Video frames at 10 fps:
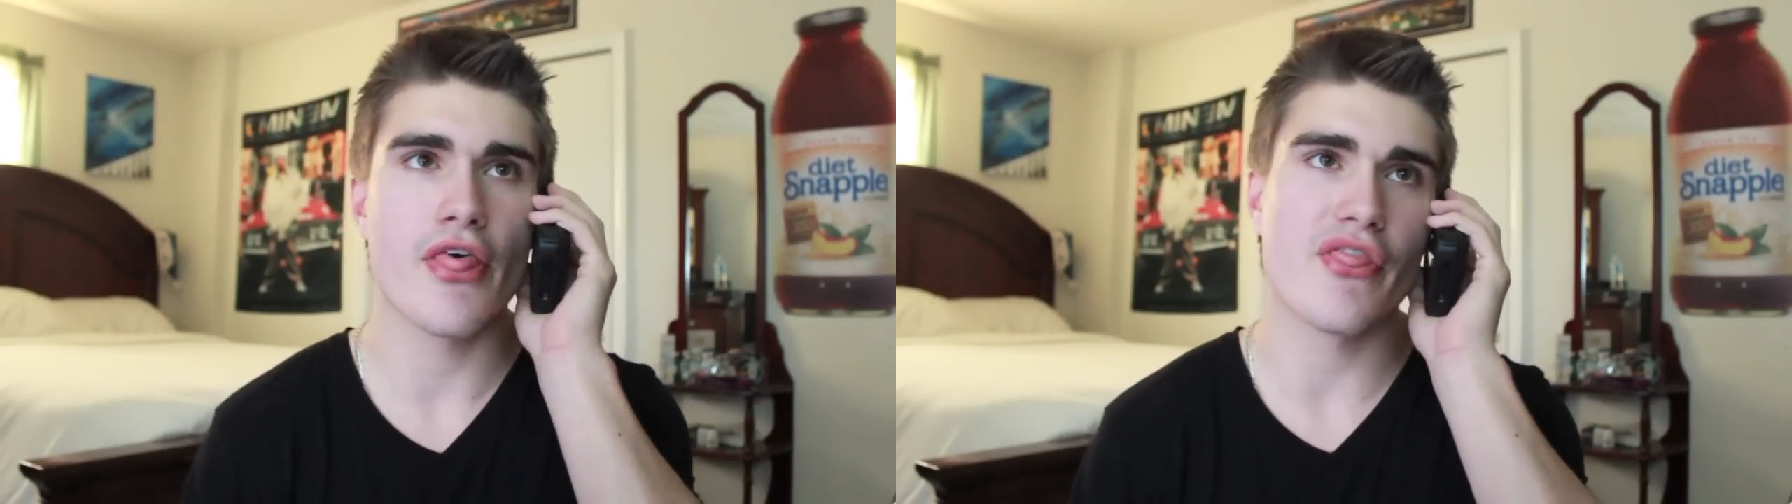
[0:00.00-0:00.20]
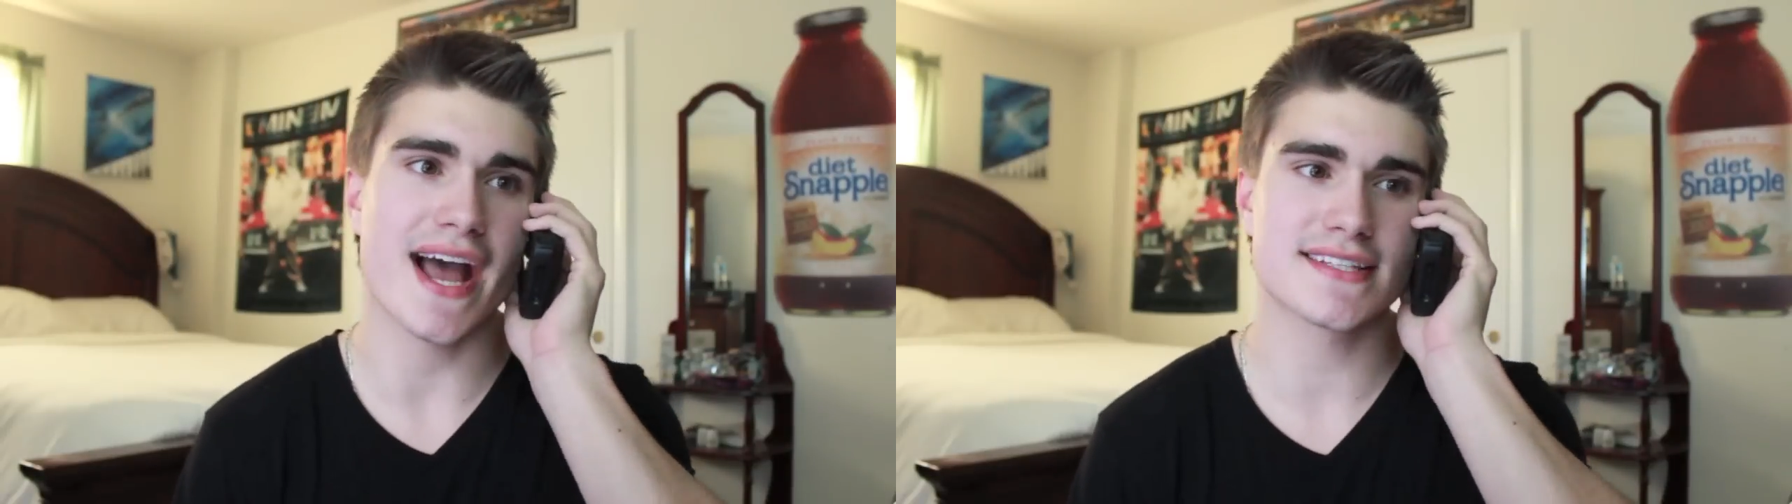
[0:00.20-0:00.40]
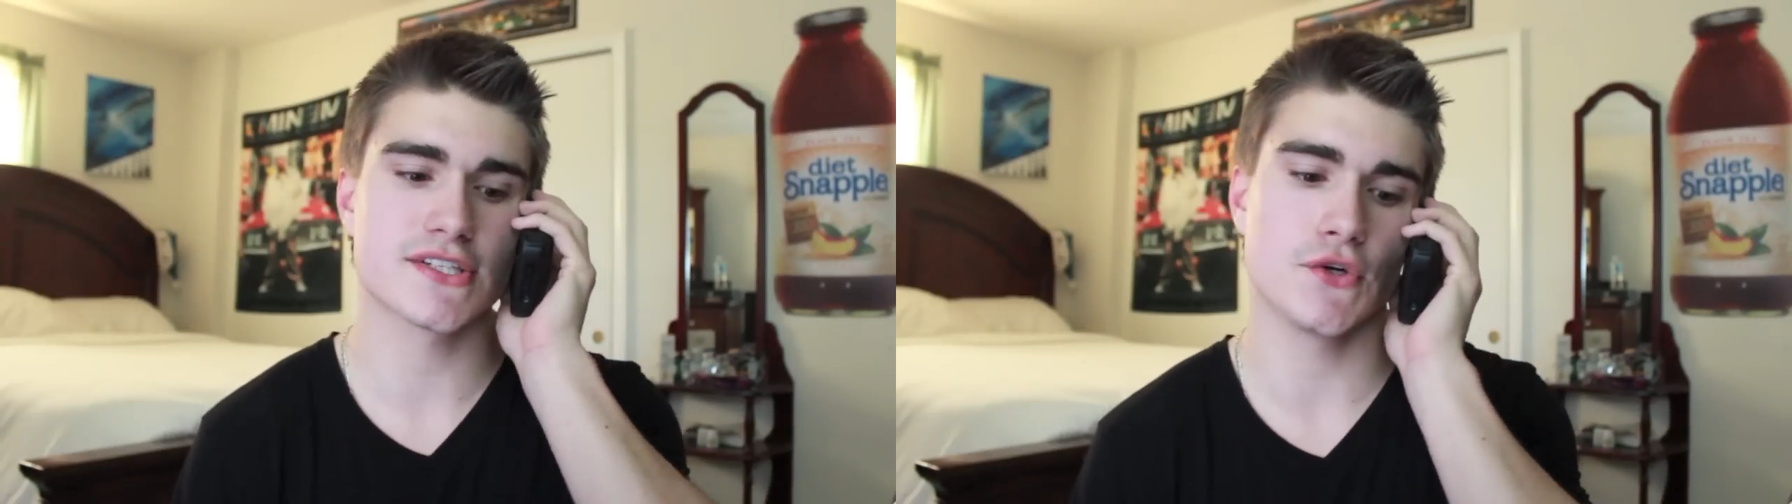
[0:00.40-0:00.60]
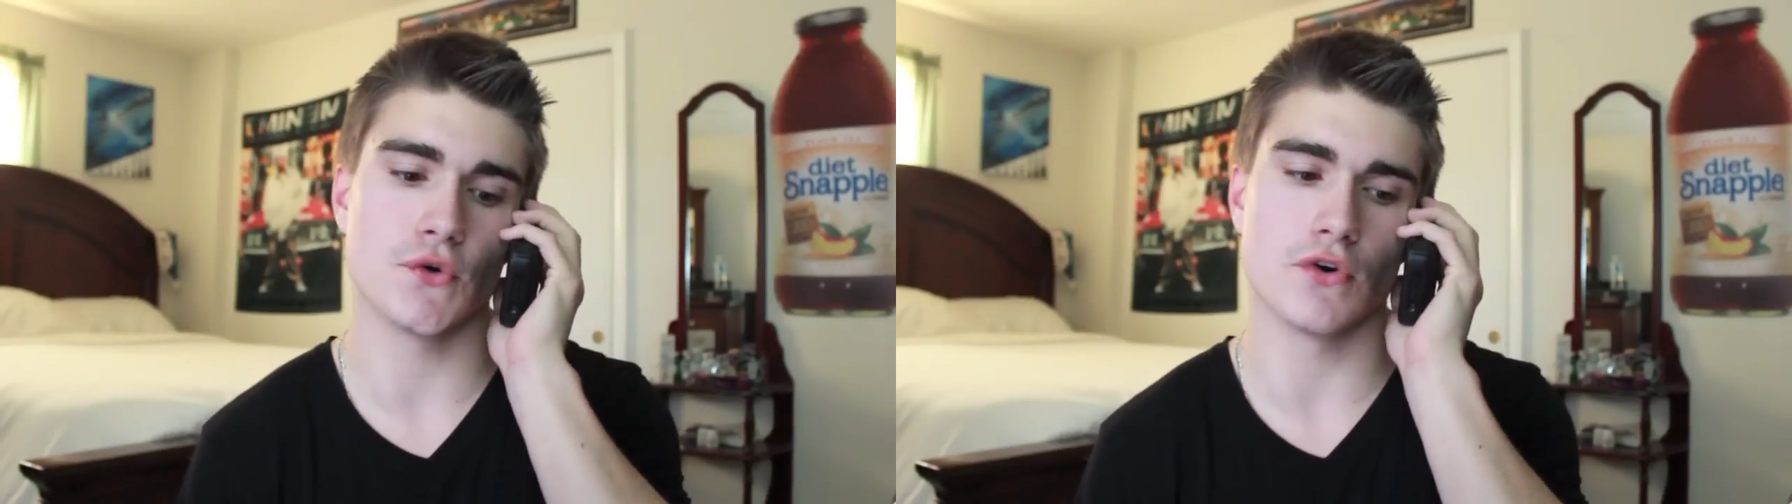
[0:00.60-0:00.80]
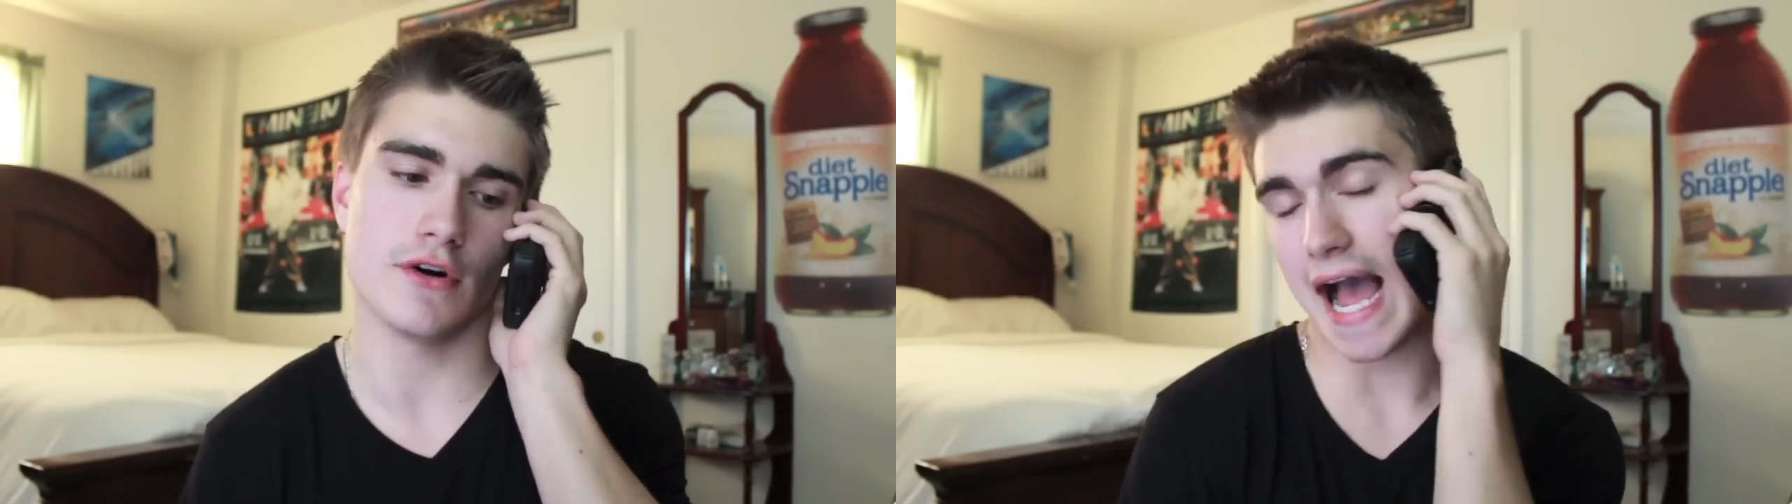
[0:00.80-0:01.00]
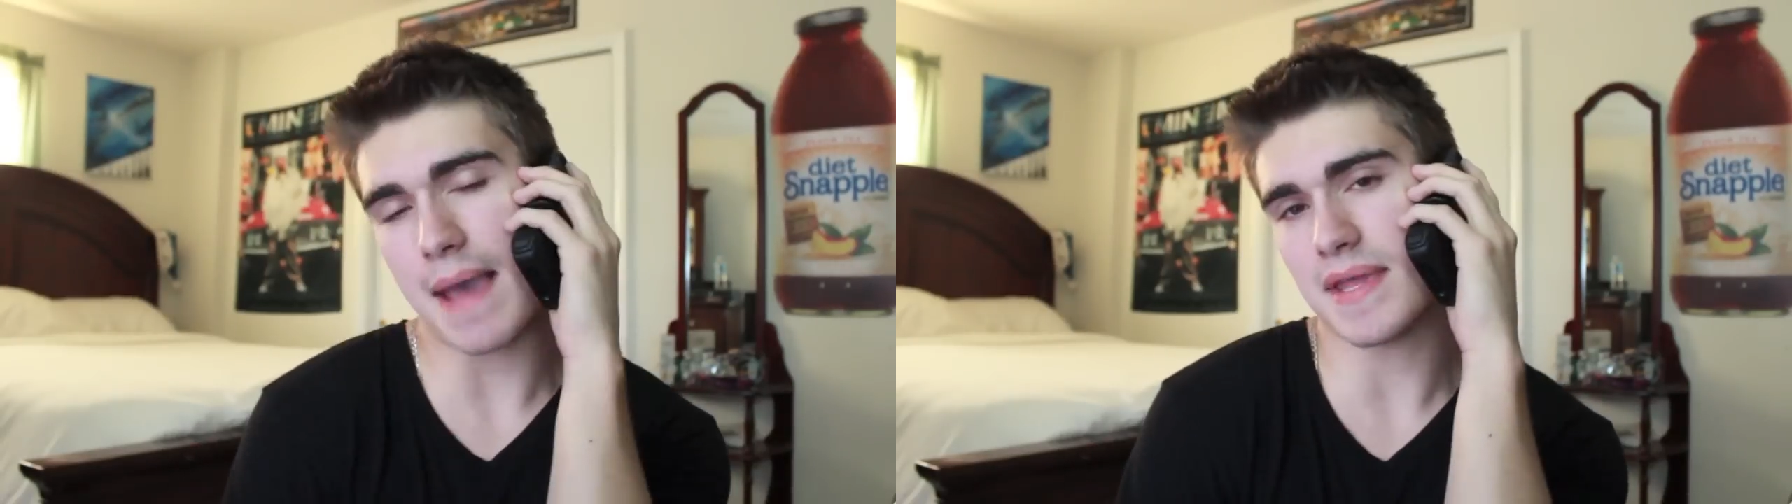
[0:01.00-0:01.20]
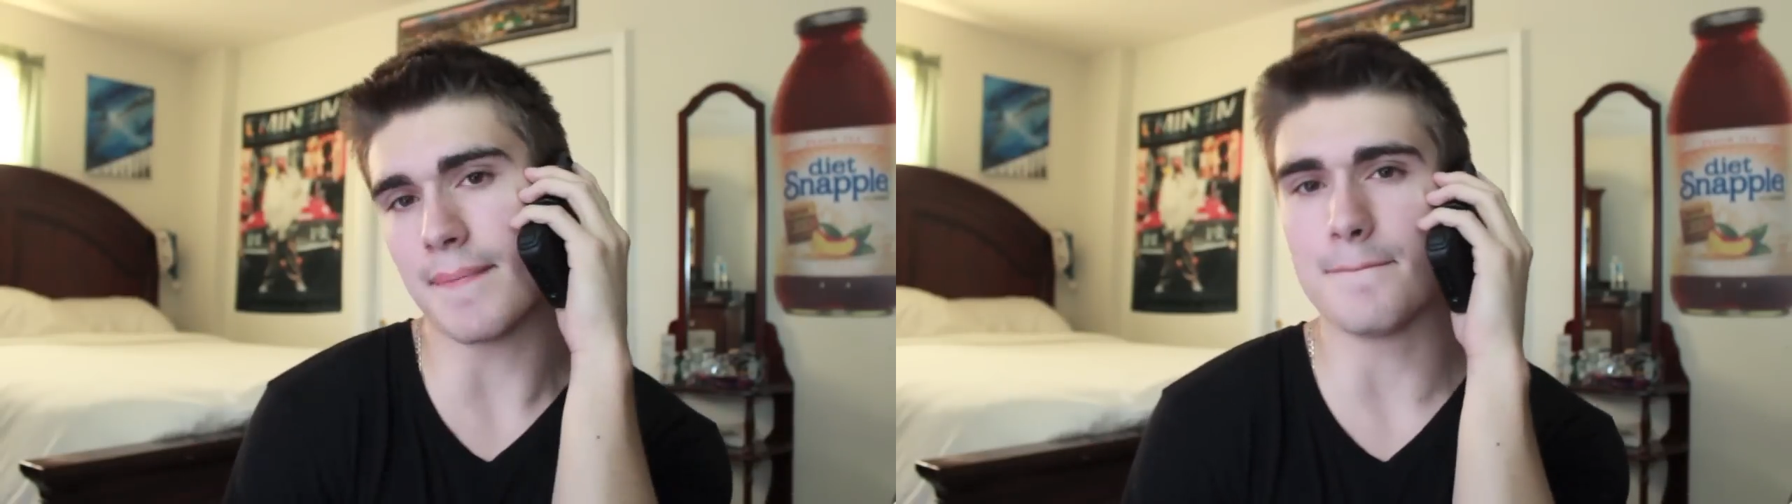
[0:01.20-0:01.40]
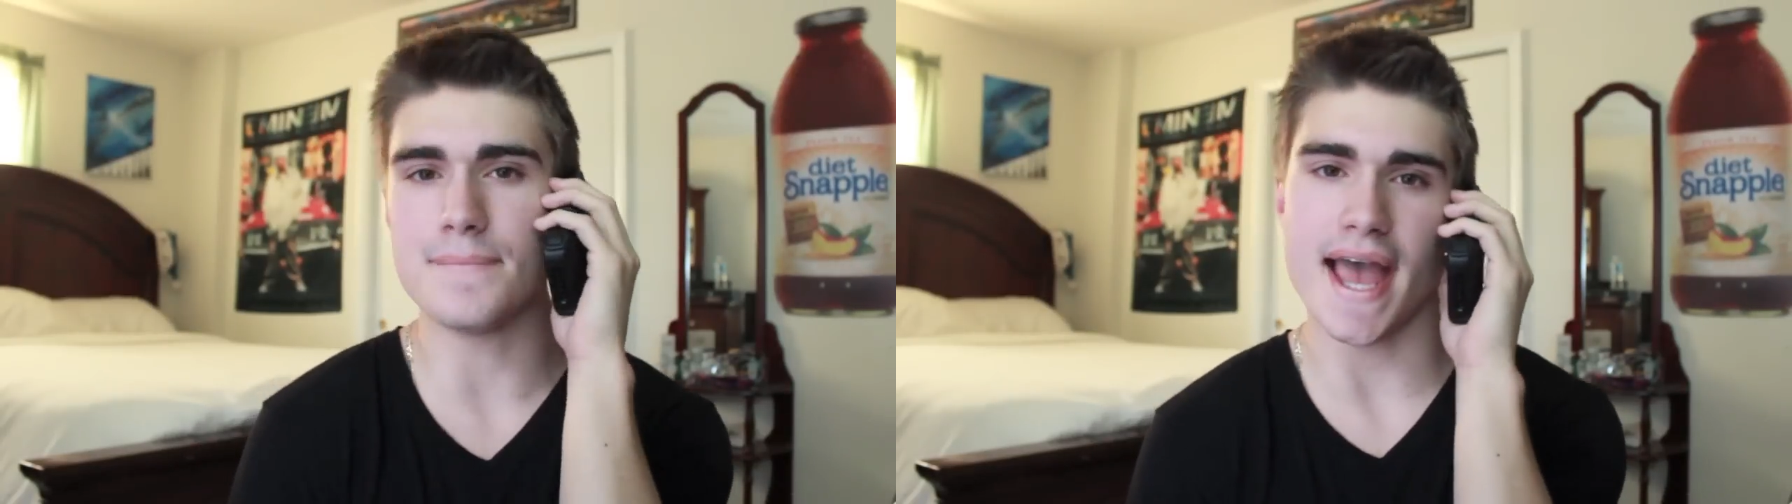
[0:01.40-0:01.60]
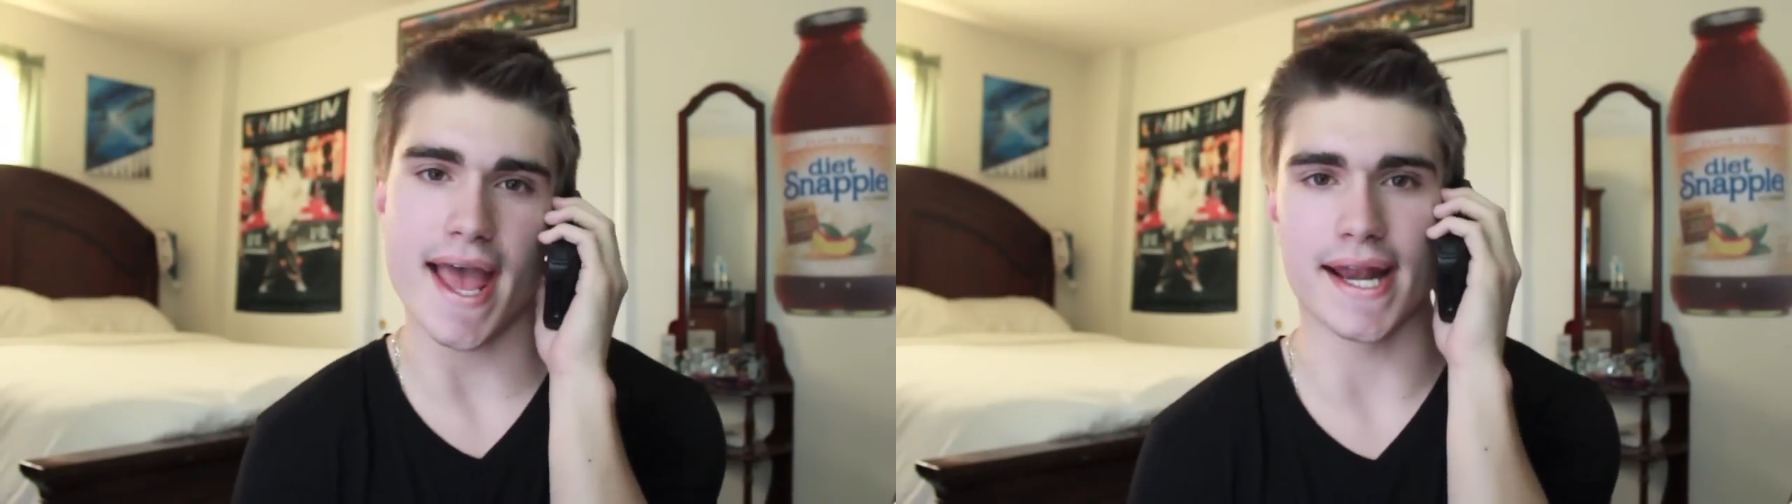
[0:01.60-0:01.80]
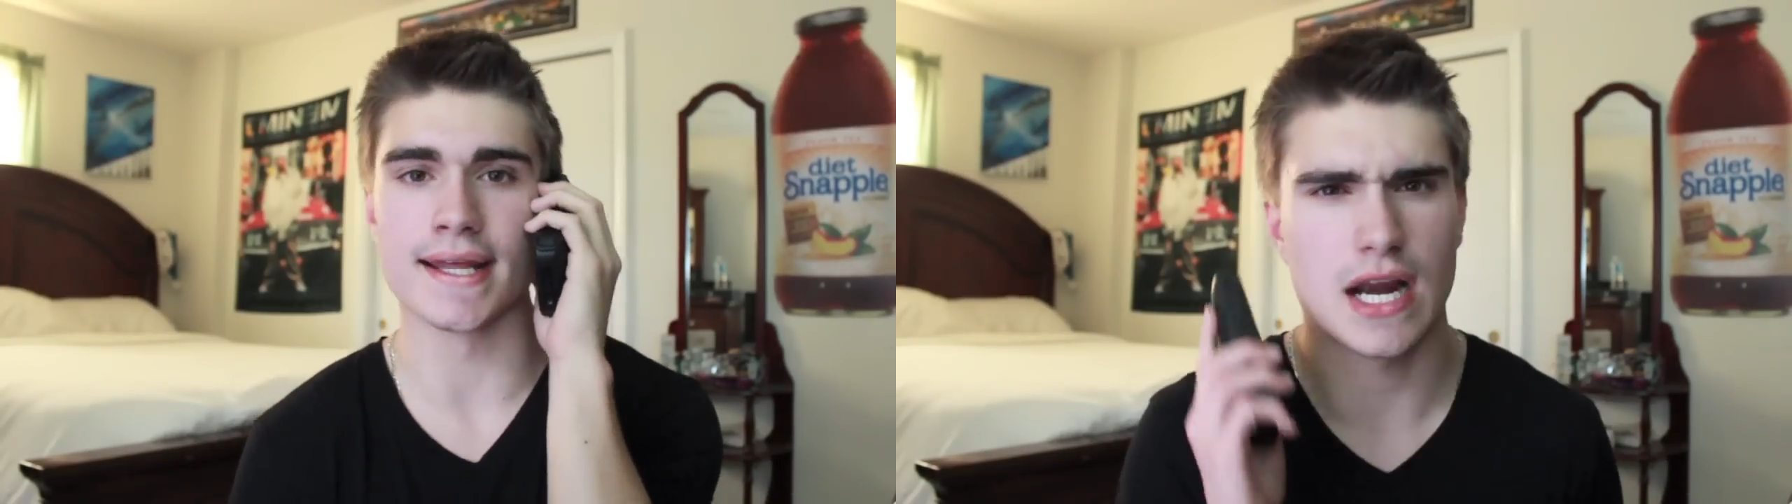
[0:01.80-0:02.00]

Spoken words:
That's cool. I'm in bed."